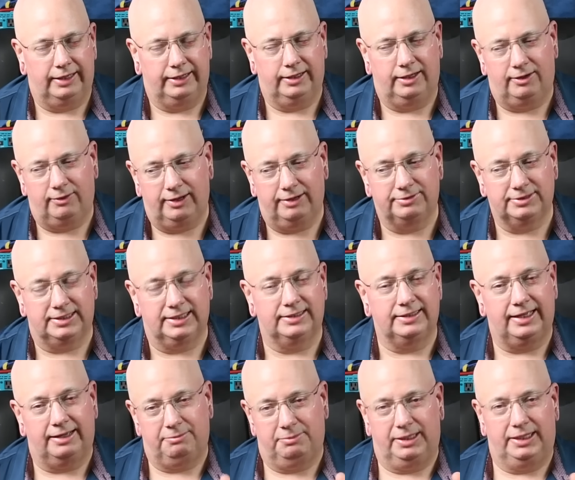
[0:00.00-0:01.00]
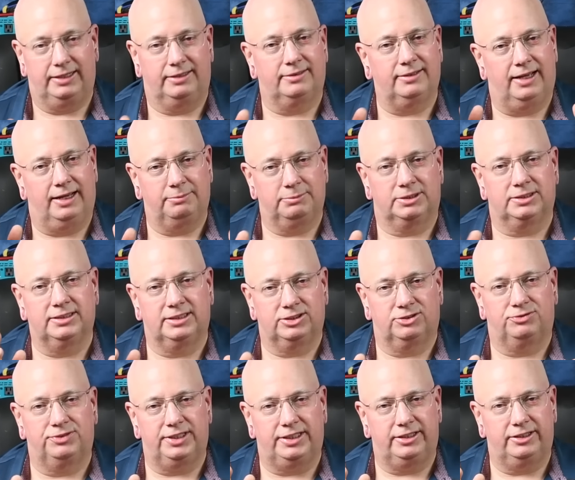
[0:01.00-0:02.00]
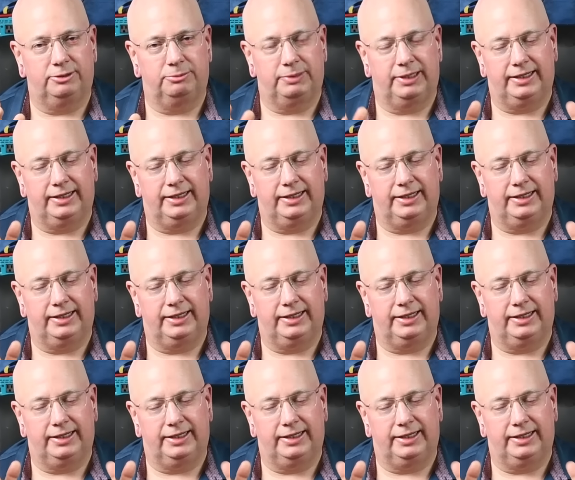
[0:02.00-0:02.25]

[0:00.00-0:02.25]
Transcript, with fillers: I know I've said that many times in this video,